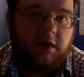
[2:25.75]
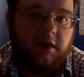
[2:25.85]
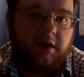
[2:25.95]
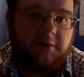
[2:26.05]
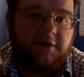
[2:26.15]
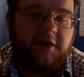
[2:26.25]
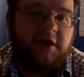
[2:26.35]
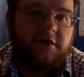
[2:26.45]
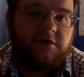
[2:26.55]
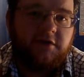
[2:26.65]
I've had
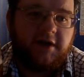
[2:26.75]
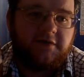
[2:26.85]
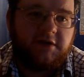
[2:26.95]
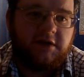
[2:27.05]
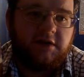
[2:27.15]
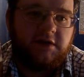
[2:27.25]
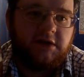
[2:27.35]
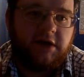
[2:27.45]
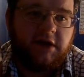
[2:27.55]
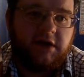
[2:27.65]
it on draft
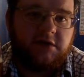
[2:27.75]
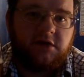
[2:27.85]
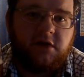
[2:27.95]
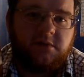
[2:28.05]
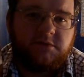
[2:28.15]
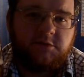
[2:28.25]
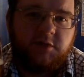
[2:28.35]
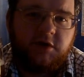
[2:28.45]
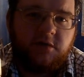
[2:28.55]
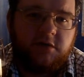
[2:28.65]
in Dom's
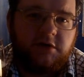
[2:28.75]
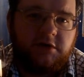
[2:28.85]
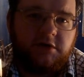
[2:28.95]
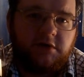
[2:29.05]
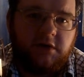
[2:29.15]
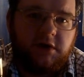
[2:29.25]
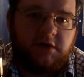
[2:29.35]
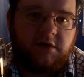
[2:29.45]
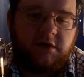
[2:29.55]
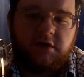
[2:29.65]
Pier 1
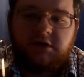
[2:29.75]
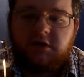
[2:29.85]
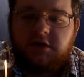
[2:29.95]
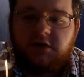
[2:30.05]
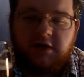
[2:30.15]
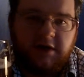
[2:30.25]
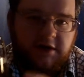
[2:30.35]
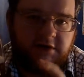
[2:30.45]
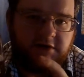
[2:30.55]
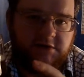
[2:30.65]
in Donegal Town, and
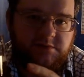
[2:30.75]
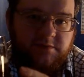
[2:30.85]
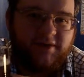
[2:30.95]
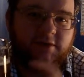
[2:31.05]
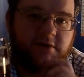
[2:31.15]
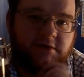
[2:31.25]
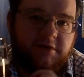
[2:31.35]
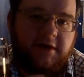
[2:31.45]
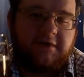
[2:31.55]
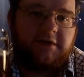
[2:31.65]
it is better on
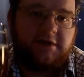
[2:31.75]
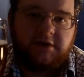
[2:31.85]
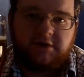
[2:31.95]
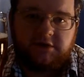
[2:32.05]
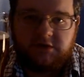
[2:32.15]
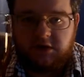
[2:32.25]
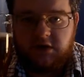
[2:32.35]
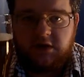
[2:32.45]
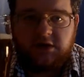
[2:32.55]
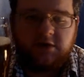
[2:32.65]
draft than it is
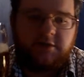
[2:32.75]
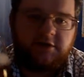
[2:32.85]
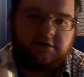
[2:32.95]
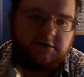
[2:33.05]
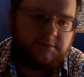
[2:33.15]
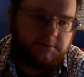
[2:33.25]
in the bottles.